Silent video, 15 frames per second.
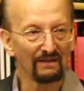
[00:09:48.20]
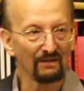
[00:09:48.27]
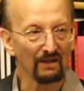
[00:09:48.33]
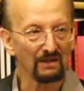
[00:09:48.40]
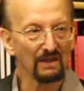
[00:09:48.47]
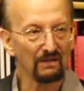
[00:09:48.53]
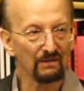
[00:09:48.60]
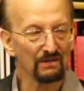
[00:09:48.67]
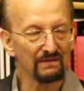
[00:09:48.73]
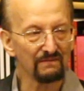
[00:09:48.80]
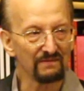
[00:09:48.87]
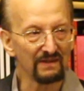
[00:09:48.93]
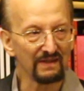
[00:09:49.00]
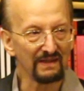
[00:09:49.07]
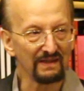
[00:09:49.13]
got hold
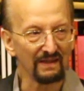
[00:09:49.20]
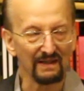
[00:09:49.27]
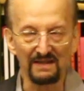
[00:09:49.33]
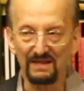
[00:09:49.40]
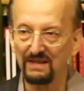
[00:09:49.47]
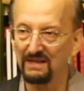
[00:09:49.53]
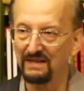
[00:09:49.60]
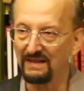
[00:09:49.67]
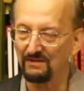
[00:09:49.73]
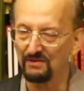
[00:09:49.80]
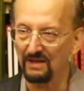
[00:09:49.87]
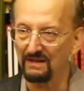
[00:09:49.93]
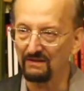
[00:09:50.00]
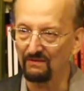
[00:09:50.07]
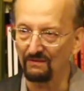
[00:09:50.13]
of the Attorney
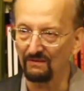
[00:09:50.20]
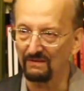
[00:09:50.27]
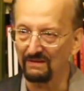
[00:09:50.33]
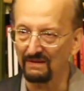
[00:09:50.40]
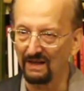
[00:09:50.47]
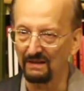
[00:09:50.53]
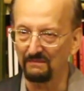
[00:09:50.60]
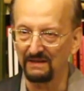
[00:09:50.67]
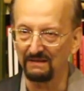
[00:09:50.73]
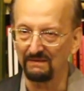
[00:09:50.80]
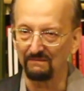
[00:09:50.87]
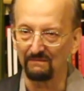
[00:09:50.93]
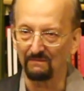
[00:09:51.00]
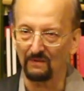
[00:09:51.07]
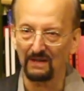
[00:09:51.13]
General. I mean,
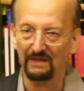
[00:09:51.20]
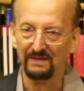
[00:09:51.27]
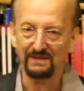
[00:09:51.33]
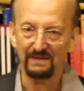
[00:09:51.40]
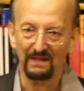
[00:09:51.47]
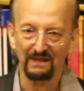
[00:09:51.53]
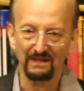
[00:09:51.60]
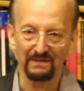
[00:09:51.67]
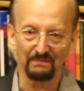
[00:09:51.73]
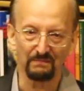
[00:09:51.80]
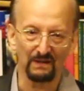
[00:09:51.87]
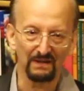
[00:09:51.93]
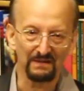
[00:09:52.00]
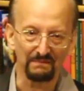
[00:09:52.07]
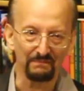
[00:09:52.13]
why start at the
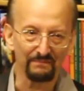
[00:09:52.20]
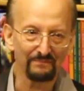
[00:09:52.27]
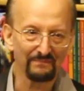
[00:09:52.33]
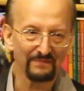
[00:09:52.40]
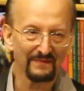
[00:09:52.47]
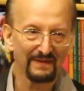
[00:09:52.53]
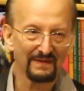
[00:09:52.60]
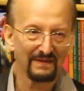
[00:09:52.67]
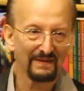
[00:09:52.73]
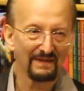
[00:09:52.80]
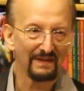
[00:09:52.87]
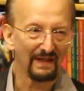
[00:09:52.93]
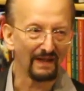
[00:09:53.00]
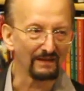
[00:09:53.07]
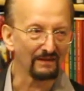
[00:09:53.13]
bottom?
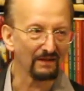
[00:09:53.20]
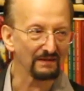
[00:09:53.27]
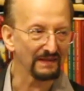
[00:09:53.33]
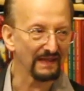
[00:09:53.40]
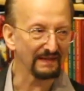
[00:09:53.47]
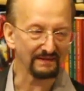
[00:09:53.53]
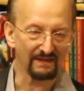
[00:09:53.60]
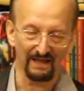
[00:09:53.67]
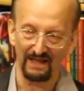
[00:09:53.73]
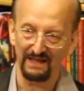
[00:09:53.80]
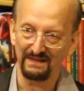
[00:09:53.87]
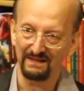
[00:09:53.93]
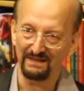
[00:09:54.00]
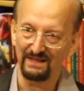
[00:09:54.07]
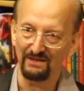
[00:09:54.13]
And got that guy
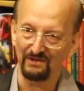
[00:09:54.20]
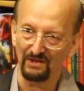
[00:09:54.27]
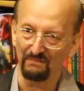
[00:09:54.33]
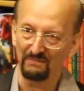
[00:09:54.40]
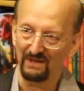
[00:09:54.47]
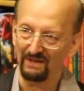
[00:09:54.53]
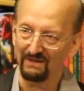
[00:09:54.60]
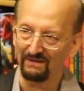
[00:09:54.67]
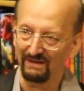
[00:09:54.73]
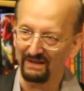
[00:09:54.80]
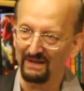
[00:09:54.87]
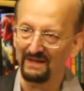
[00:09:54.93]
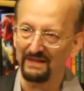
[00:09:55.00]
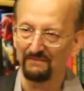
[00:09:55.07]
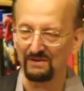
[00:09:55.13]
to teach him
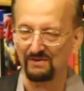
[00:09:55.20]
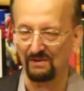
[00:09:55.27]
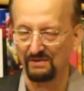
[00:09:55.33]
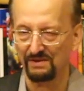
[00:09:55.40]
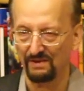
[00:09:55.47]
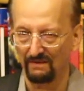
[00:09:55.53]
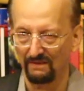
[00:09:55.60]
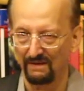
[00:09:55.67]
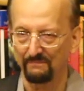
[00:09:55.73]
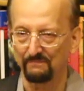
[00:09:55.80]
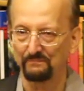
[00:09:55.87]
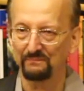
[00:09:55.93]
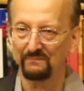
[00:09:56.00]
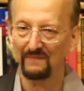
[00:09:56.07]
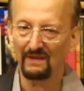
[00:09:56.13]
yoga. He was also
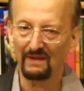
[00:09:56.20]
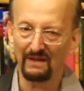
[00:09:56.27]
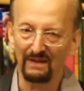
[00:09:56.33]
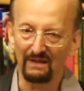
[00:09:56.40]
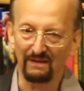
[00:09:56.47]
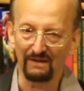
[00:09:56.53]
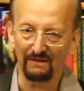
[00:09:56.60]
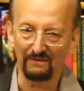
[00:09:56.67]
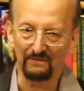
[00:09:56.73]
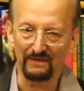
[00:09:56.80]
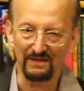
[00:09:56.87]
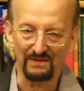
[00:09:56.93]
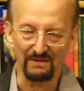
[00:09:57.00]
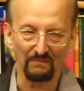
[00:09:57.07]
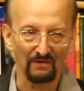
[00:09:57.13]
a
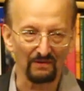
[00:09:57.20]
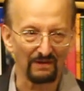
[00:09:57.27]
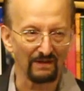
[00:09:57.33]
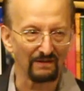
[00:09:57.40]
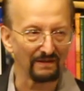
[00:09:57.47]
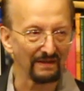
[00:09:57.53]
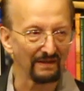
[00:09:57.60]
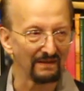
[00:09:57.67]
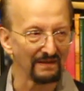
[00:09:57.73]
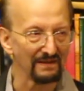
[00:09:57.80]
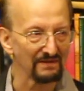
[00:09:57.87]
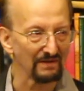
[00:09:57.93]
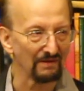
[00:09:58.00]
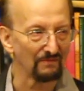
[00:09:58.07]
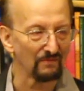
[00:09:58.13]
reasonable yogi in
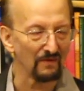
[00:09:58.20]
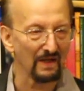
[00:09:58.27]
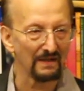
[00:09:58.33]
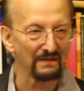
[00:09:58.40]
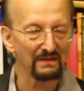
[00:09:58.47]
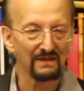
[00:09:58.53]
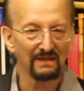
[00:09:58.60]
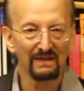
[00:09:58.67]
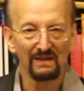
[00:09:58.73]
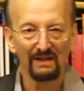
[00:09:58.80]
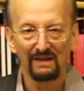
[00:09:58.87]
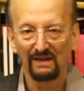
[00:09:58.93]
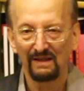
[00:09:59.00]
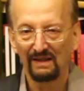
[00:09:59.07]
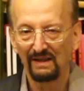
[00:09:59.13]
his own right.
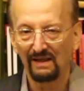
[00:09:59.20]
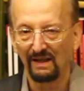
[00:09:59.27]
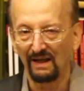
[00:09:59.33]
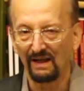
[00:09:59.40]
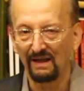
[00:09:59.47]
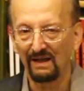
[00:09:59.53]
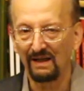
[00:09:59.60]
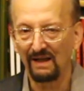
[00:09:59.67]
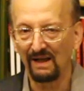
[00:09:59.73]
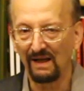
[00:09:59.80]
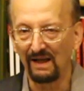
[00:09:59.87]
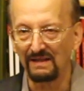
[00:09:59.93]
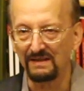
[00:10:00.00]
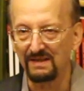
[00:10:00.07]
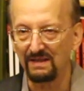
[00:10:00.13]

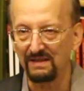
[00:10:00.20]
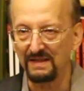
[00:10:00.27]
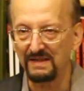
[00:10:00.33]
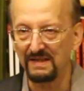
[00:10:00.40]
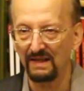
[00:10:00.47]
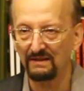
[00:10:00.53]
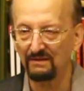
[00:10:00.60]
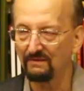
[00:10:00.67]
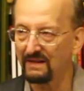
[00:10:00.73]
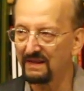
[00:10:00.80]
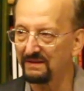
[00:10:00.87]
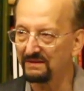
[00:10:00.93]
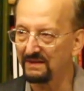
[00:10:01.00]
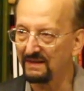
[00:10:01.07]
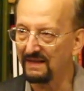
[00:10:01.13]
And so they sat
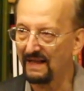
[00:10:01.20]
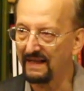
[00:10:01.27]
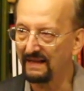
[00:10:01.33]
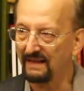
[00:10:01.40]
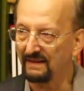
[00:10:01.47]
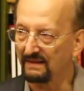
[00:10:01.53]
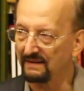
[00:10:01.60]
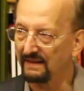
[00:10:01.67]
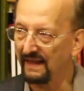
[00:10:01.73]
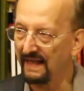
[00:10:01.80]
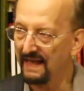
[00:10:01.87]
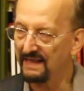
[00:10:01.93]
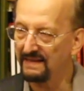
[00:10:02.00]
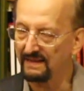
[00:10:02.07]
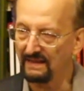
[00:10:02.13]
around the lake at
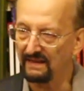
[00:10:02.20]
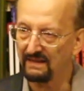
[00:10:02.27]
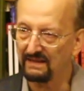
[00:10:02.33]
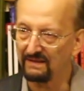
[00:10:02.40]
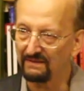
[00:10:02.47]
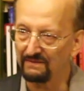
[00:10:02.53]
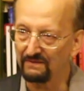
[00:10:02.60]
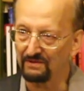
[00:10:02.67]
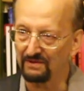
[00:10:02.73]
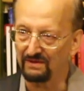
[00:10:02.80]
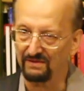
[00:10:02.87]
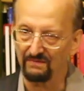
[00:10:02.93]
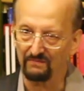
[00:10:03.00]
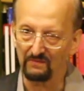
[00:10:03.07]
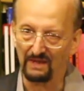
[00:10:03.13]
Kandy, which
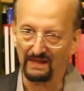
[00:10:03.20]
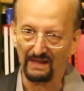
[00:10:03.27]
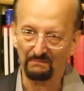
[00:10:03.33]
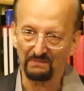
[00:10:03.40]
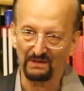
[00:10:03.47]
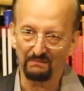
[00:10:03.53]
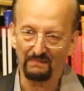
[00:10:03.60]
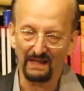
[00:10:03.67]
is right up in the